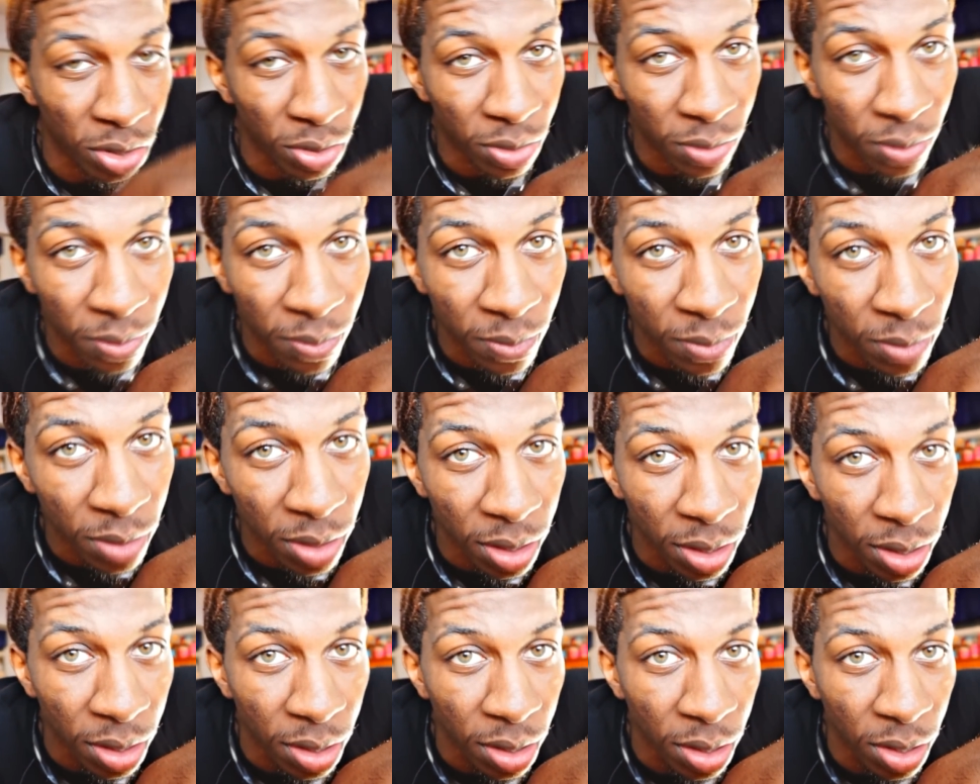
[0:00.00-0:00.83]
window,
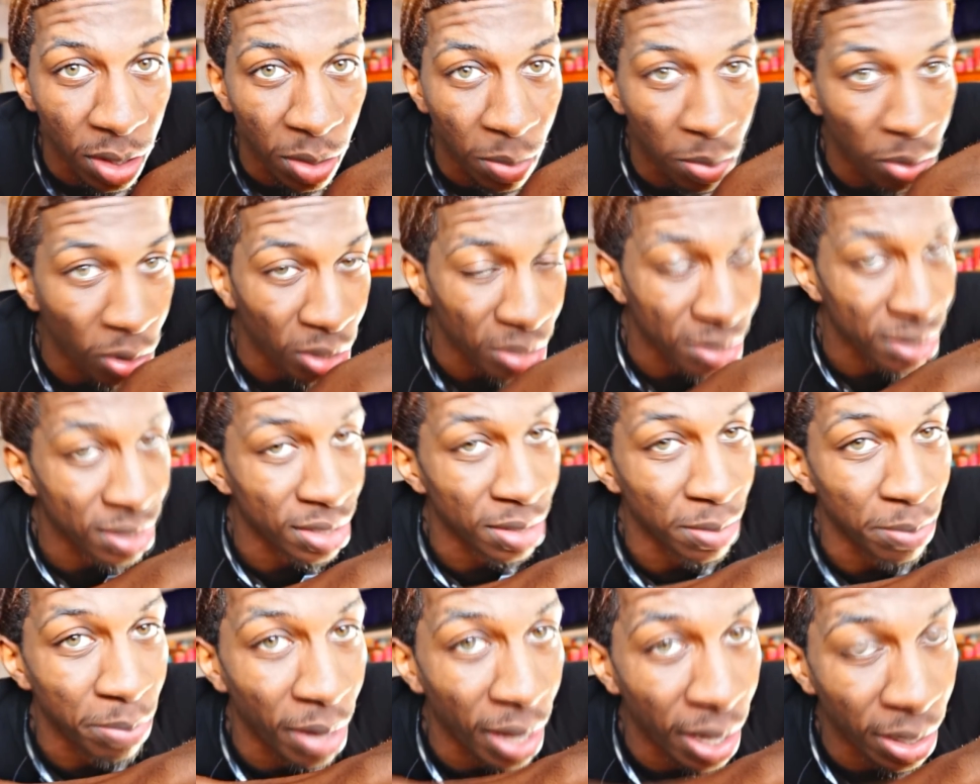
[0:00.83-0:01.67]
brushes
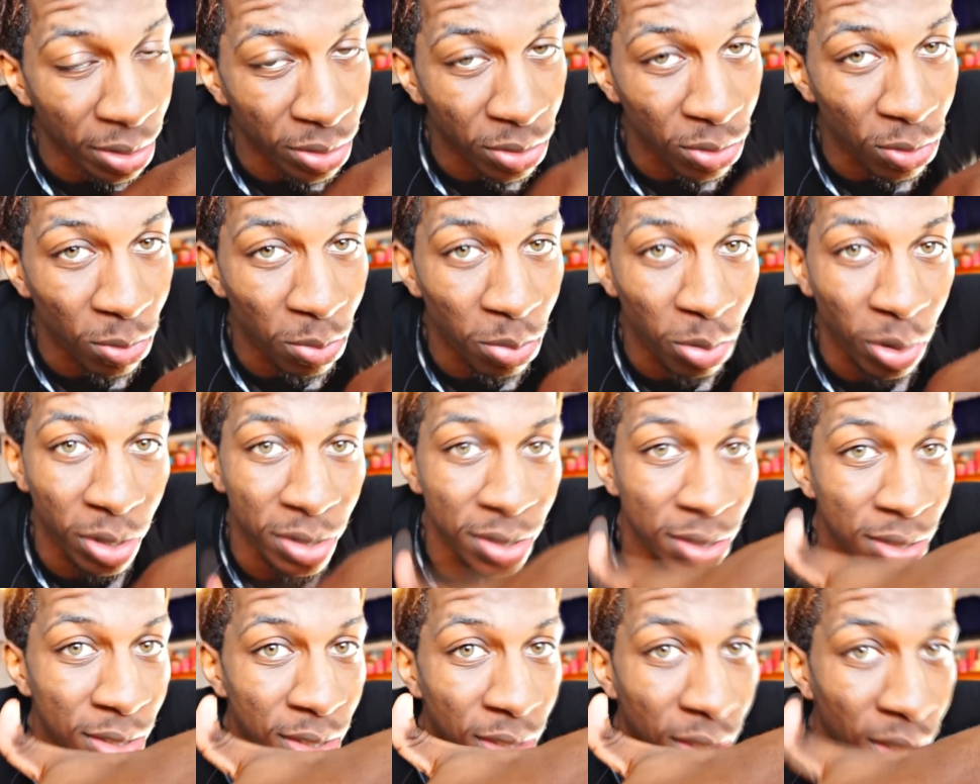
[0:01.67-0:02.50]
in the bathroom,
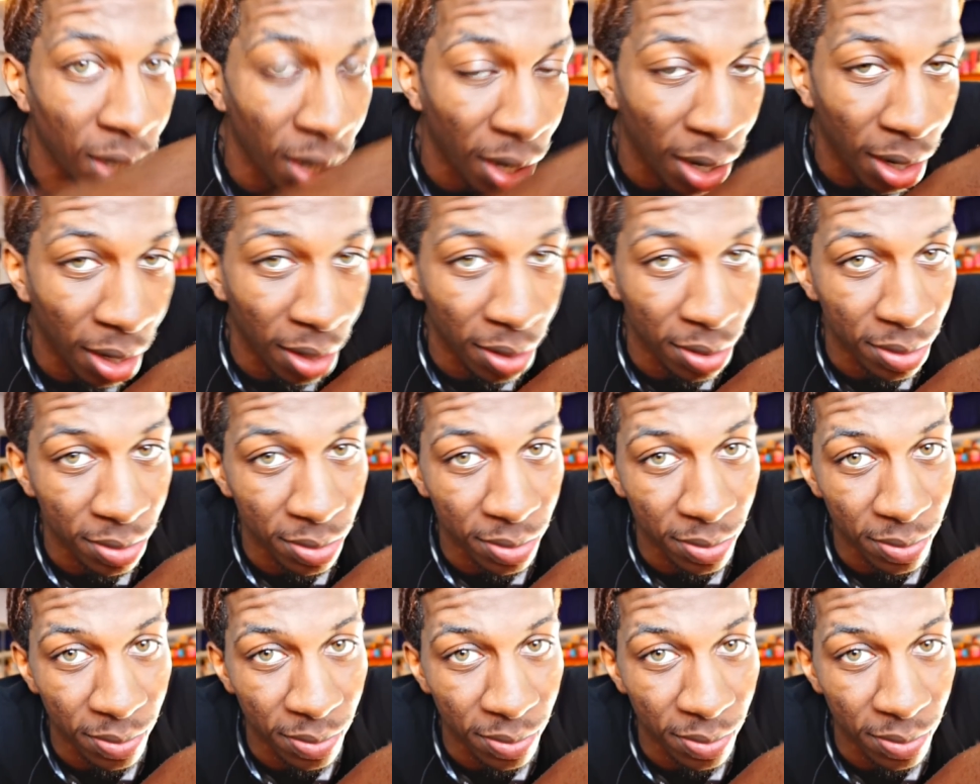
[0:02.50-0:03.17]
brushes in the car.